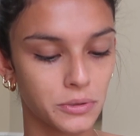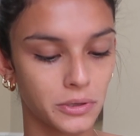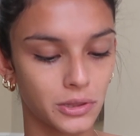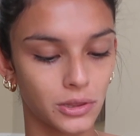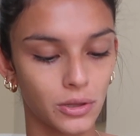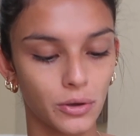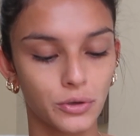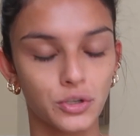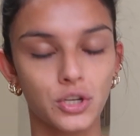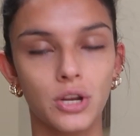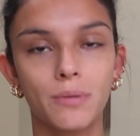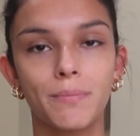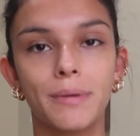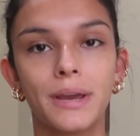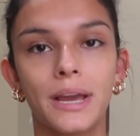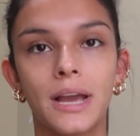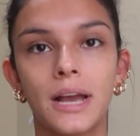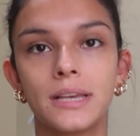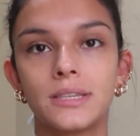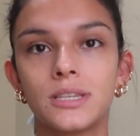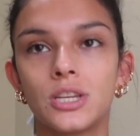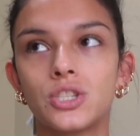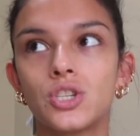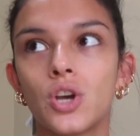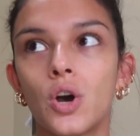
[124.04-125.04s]
with lotion
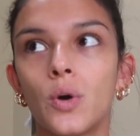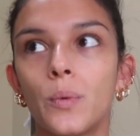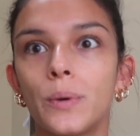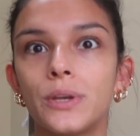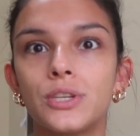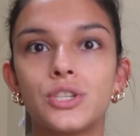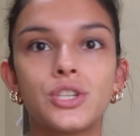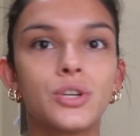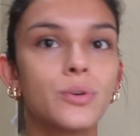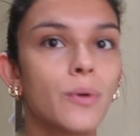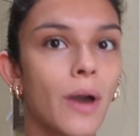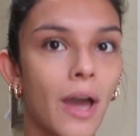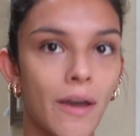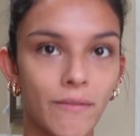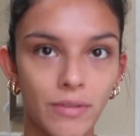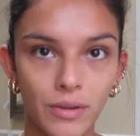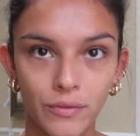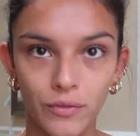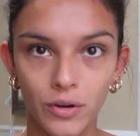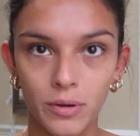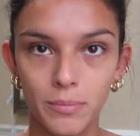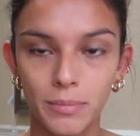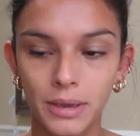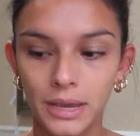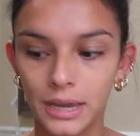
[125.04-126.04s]
because it's always too heavy
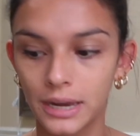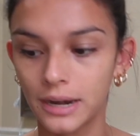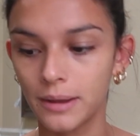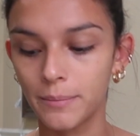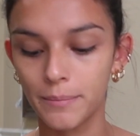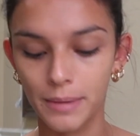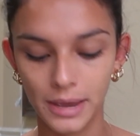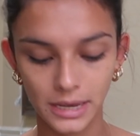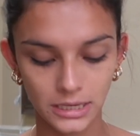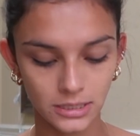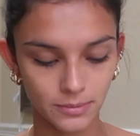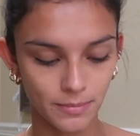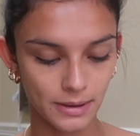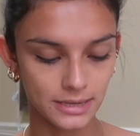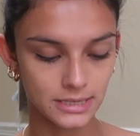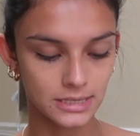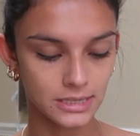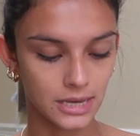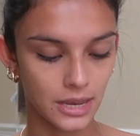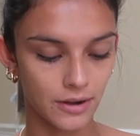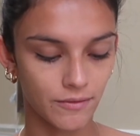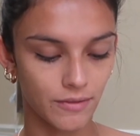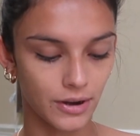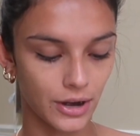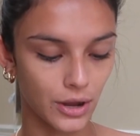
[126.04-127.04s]
for me and it makes my
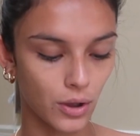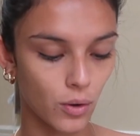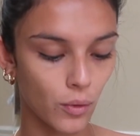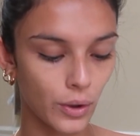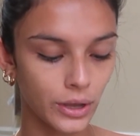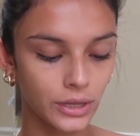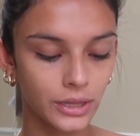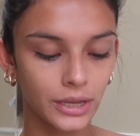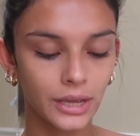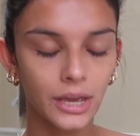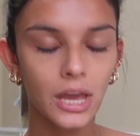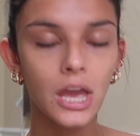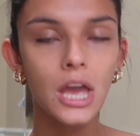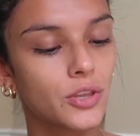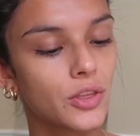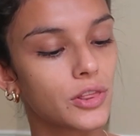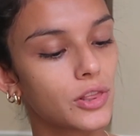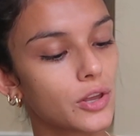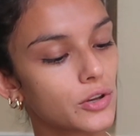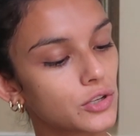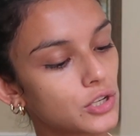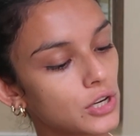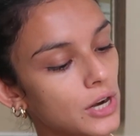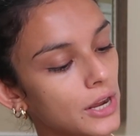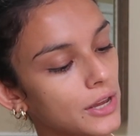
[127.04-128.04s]
skin very oily. So the
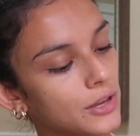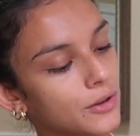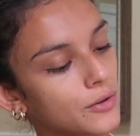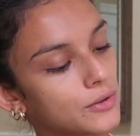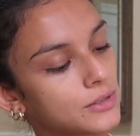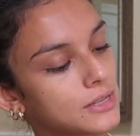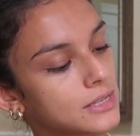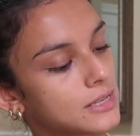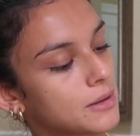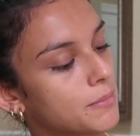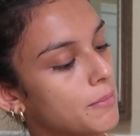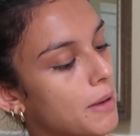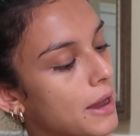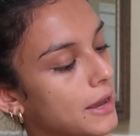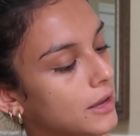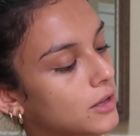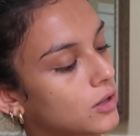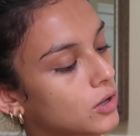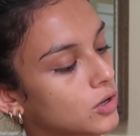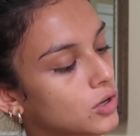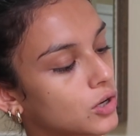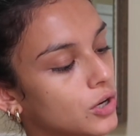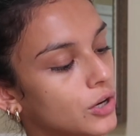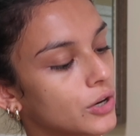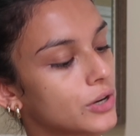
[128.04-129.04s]
lotion I use is a
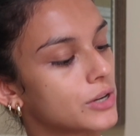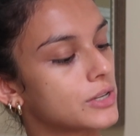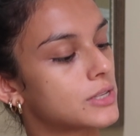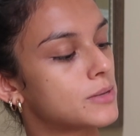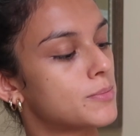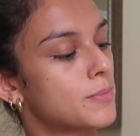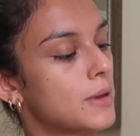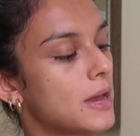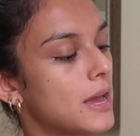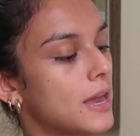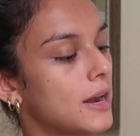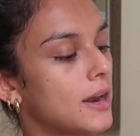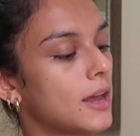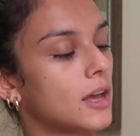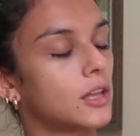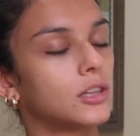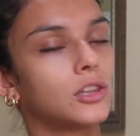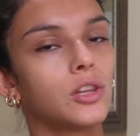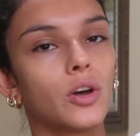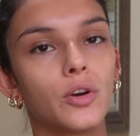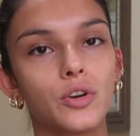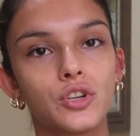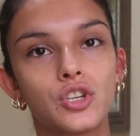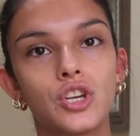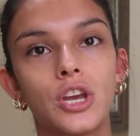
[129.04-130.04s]
Michael Kurzman
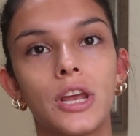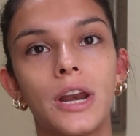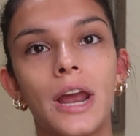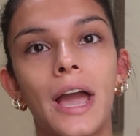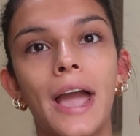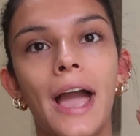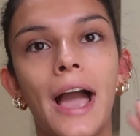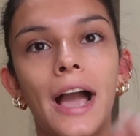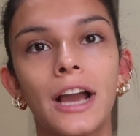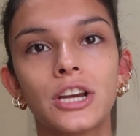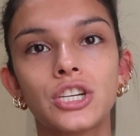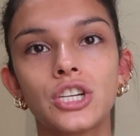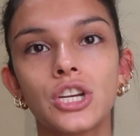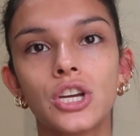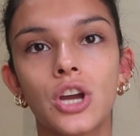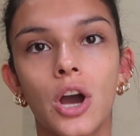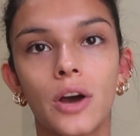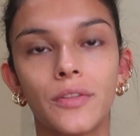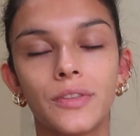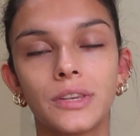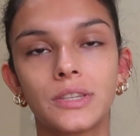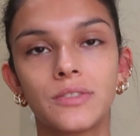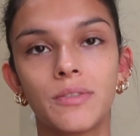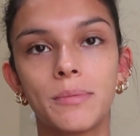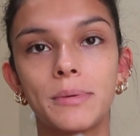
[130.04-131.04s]
lotion. I actually
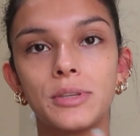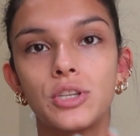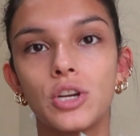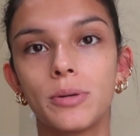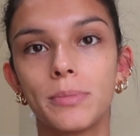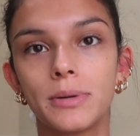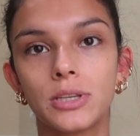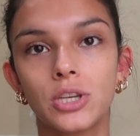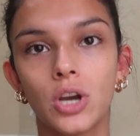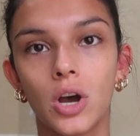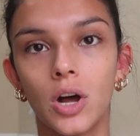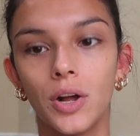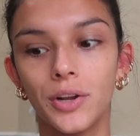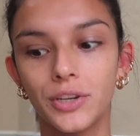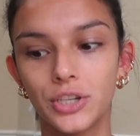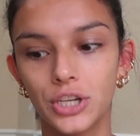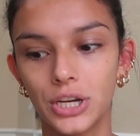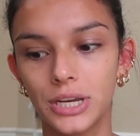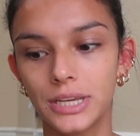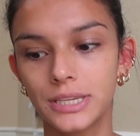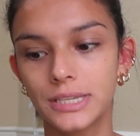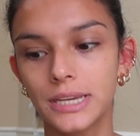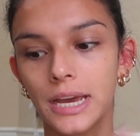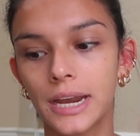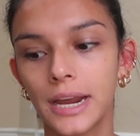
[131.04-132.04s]
got this from a
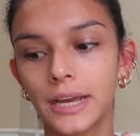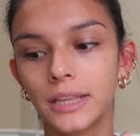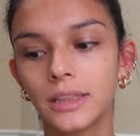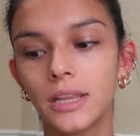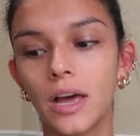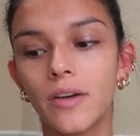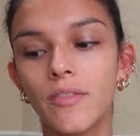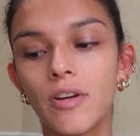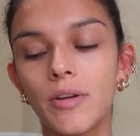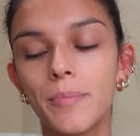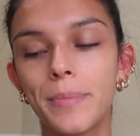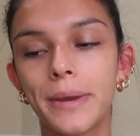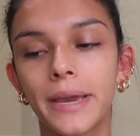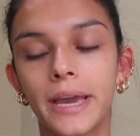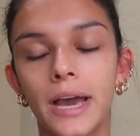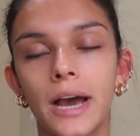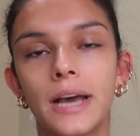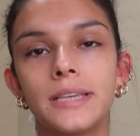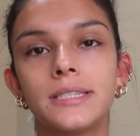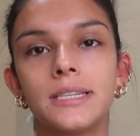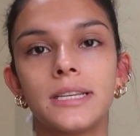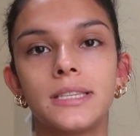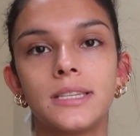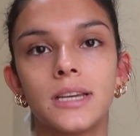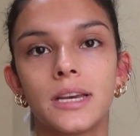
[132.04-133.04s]
dermatologist and I love it
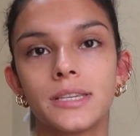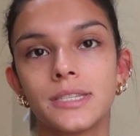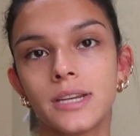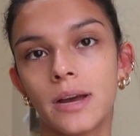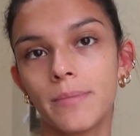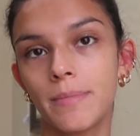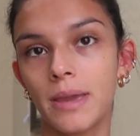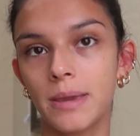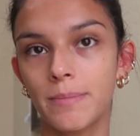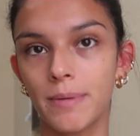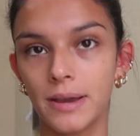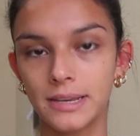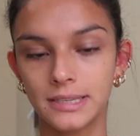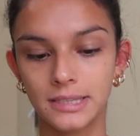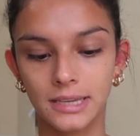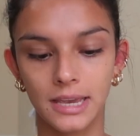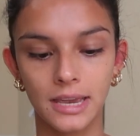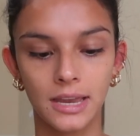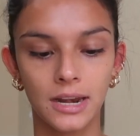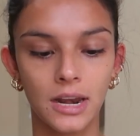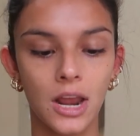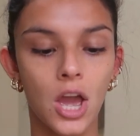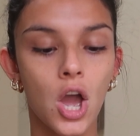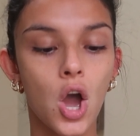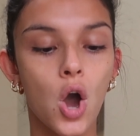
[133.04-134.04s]
because it does not make my
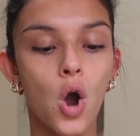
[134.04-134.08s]
skin